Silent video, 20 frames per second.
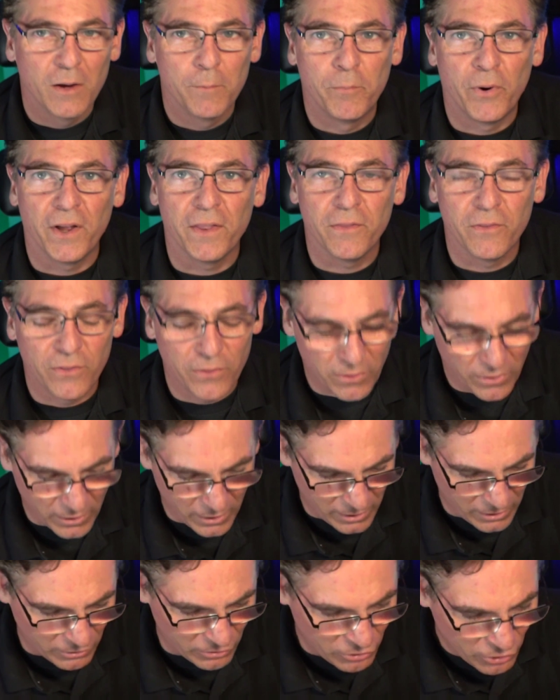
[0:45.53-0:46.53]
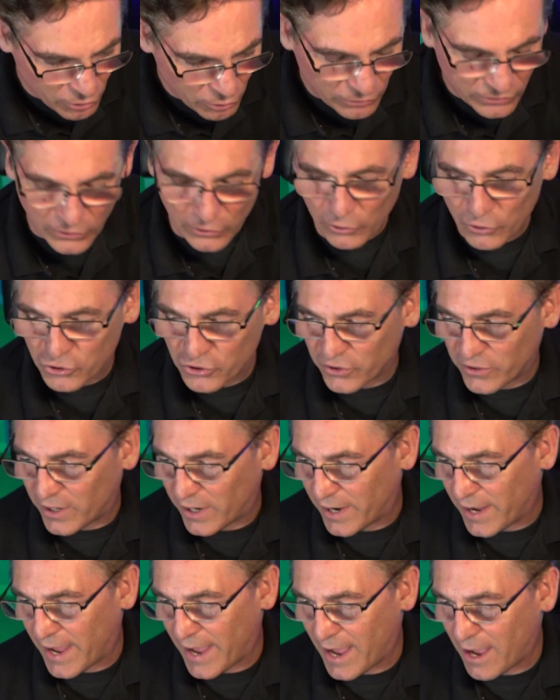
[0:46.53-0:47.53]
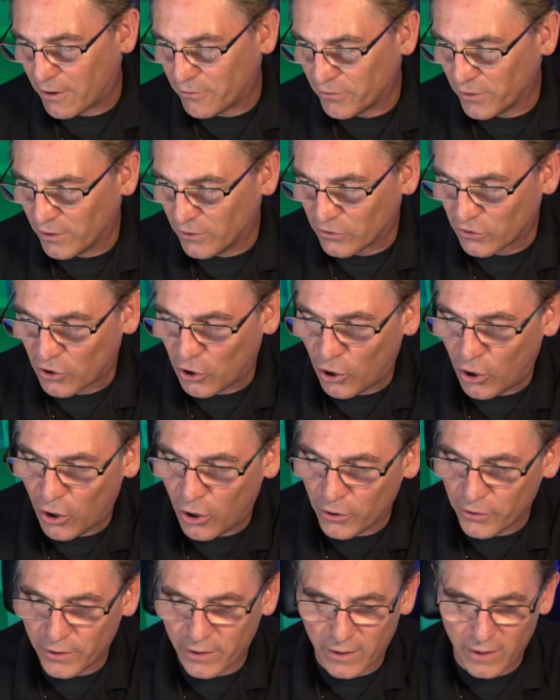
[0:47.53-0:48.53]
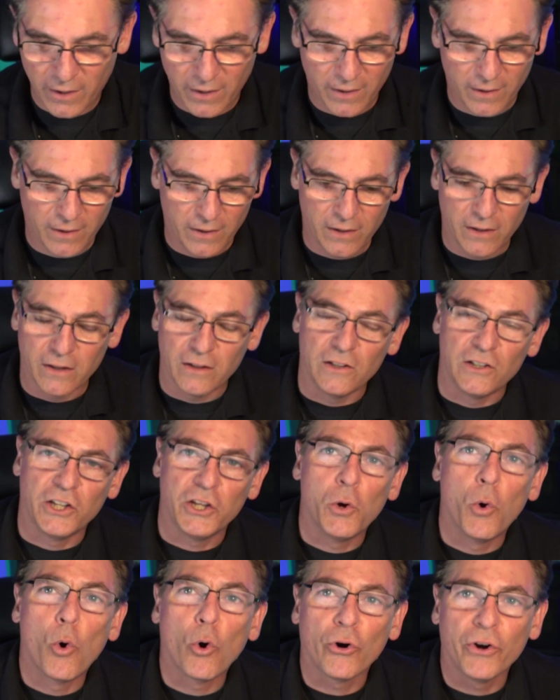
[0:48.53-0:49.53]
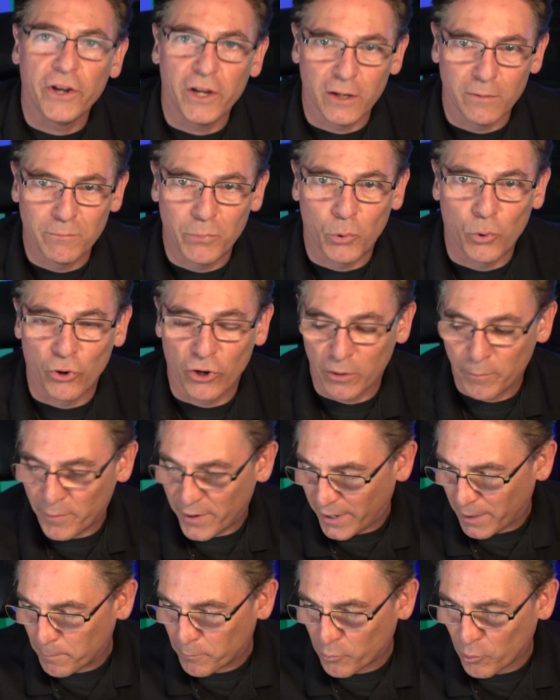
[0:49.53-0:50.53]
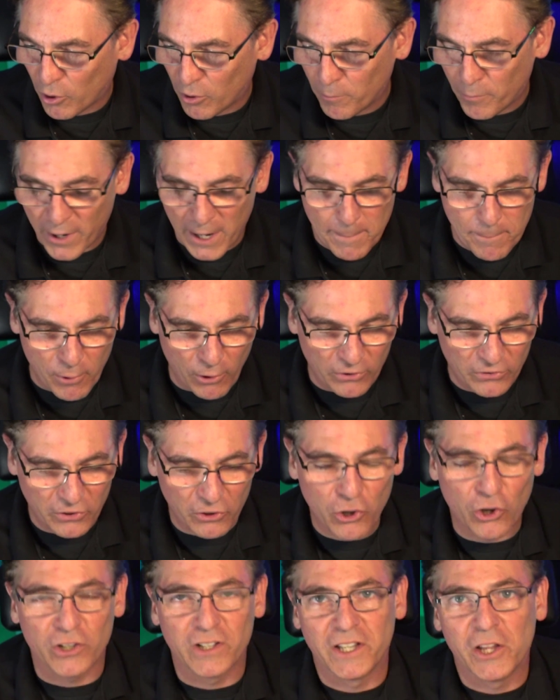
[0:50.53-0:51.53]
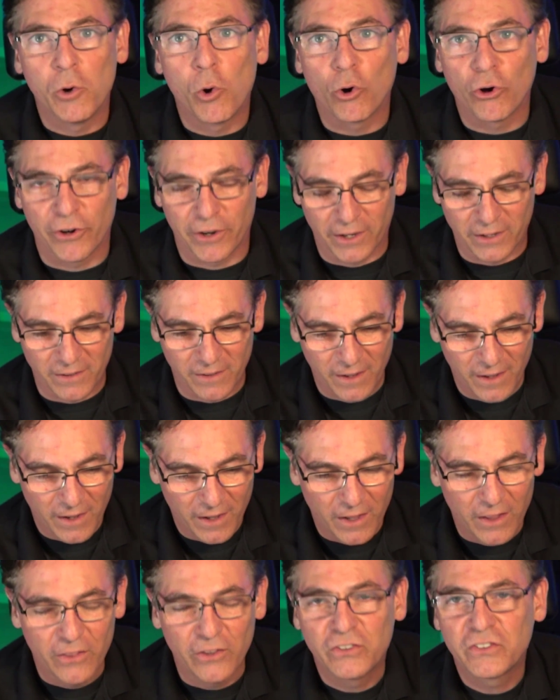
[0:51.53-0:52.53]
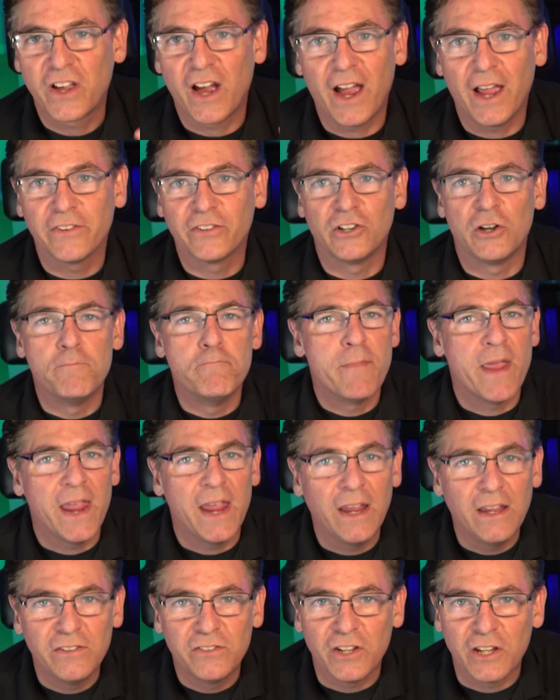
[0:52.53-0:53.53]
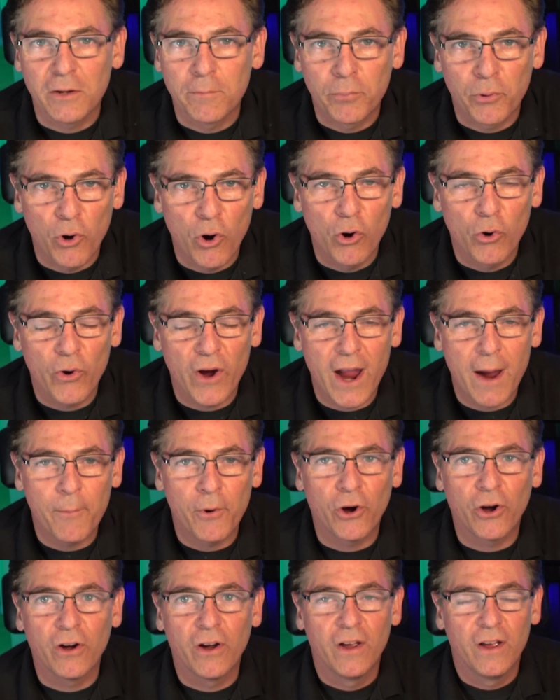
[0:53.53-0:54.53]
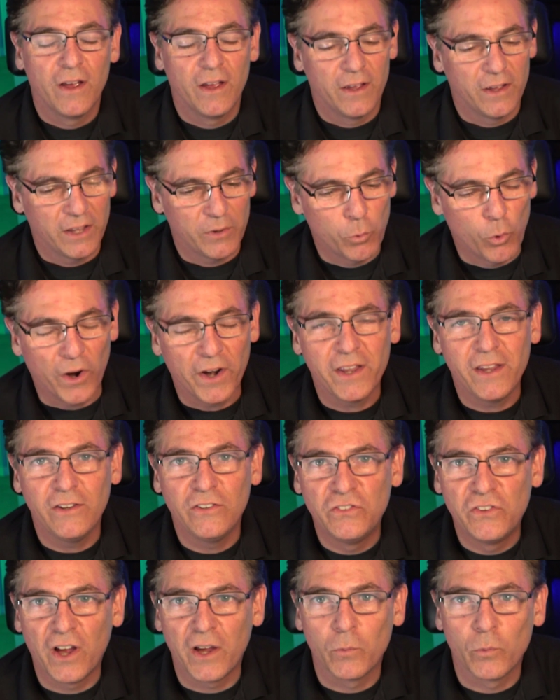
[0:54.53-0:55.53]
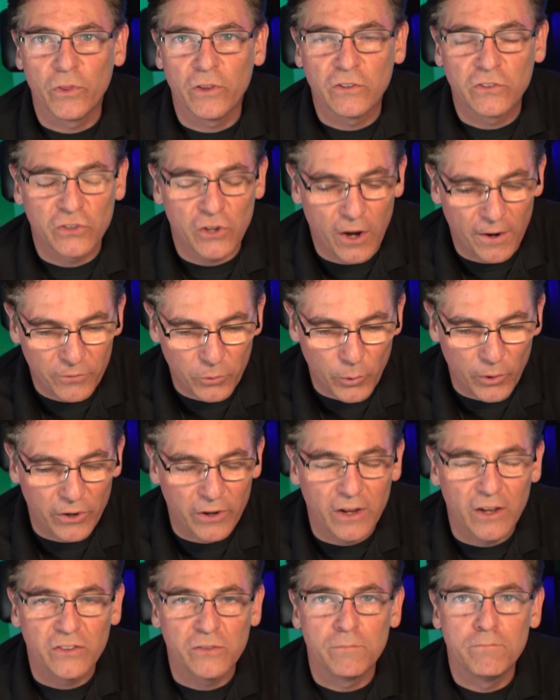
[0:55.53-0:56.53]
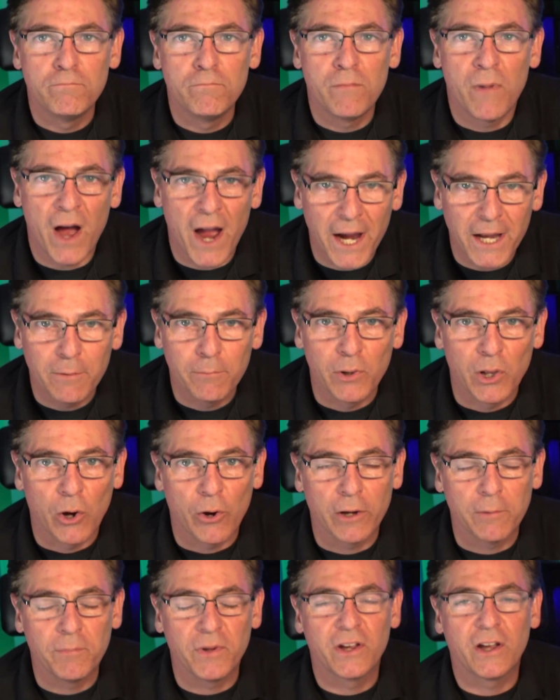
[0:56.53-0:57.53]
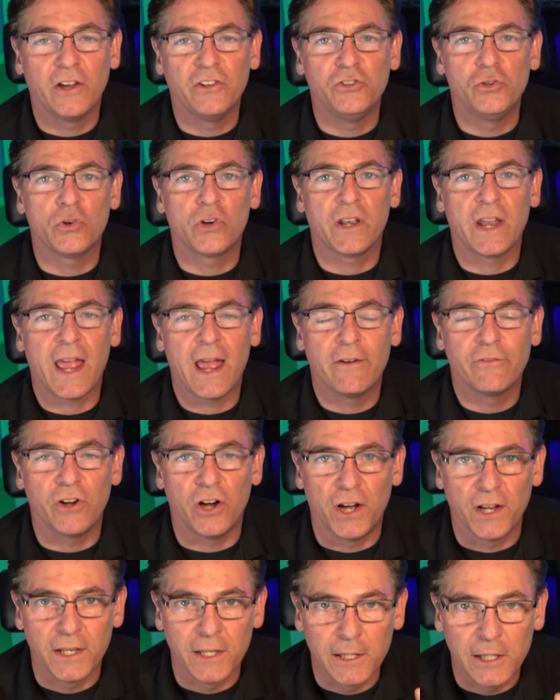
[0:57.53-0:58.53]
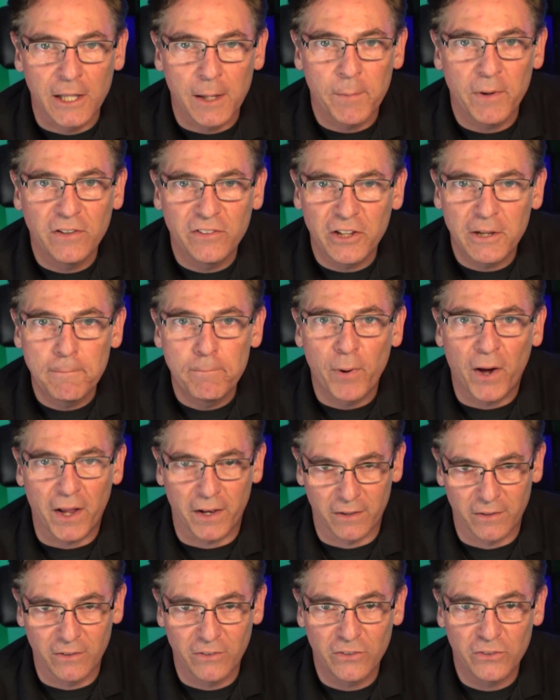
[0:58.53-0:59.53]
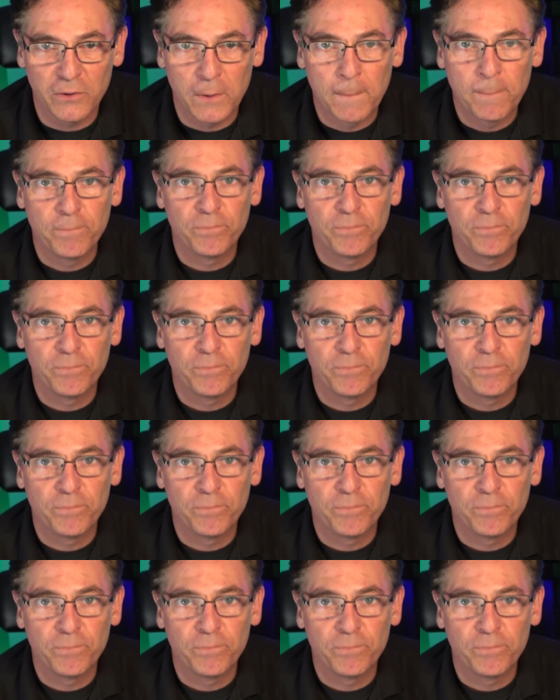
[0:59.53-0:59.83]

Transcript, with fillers: but the new solution that I have is called Lioran board by a pro by a person called Lioran this guy is an amazing programmer what he's done with this software is mind-blowing because you can have unlimited buttons.